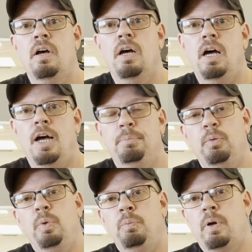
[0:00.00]
But
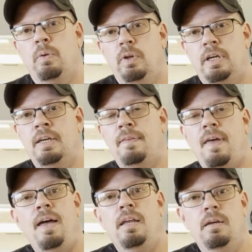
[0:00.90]
when we were looking at
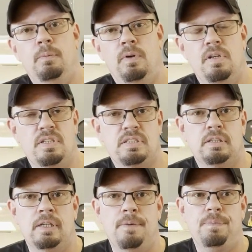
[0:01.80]
that, it was
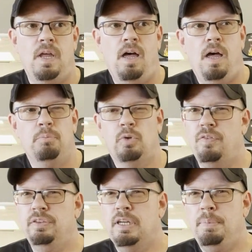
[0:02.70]

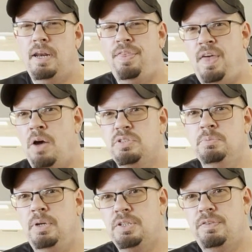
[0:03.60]
roughly about
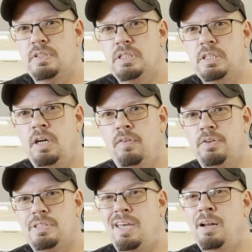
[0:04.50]
$1,000 for the seat
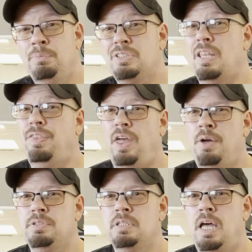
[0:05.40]
covers and almost
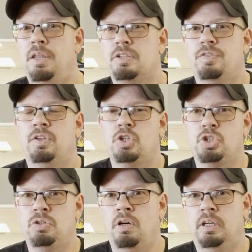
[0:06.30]
$1,000 for the
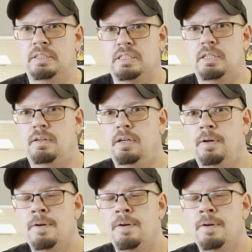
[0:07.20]
trunk interior.